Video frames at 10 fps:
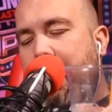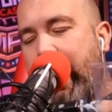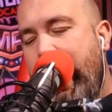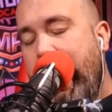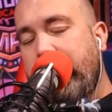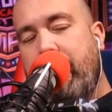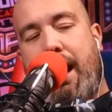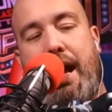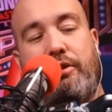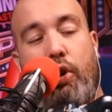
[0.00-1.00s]

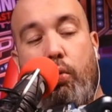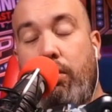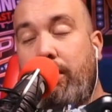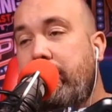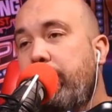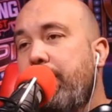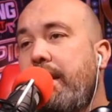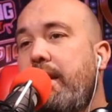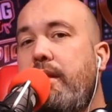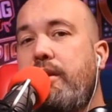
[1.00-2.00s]
I don't want to see
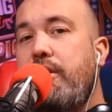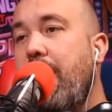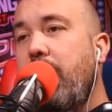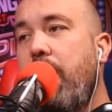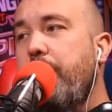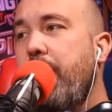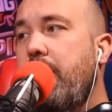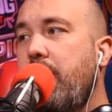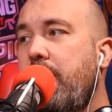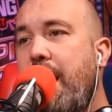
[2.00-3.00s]
Becky Lynch. I love
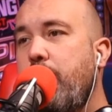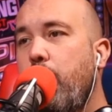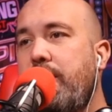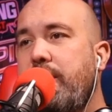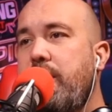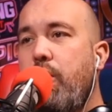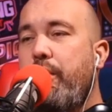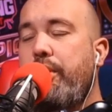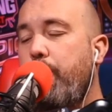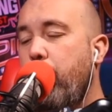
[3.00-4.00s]
Becky Lynch. I don't want to see her
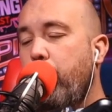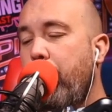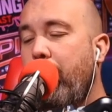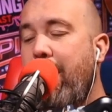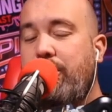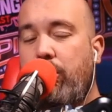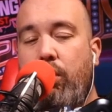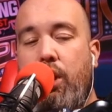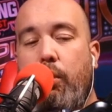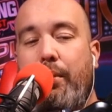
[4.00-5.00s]
win the Royal Rumble.
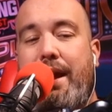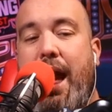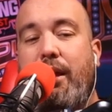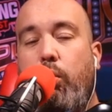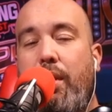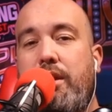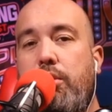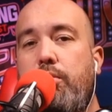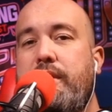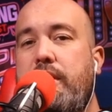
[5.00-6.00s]
We got to quit
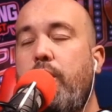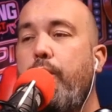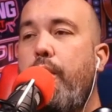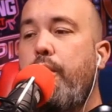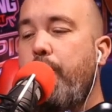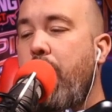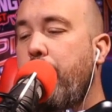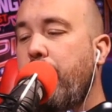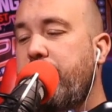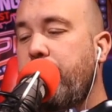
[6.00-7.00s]
using the Royal
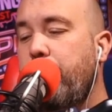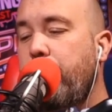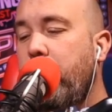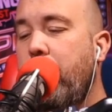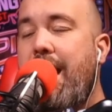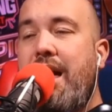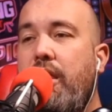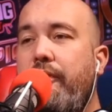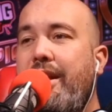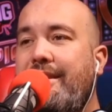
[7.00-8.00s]
Rumble to
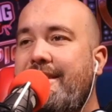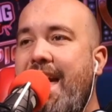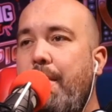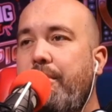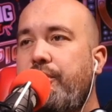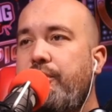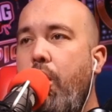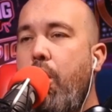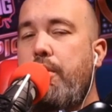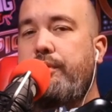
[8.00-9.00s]
elevate established
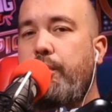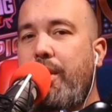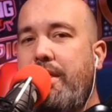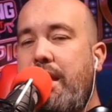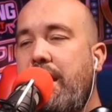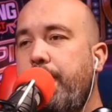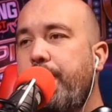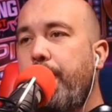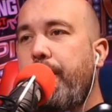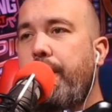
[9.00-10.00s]
stars the way they keep
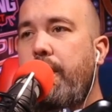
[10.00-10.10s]
doing.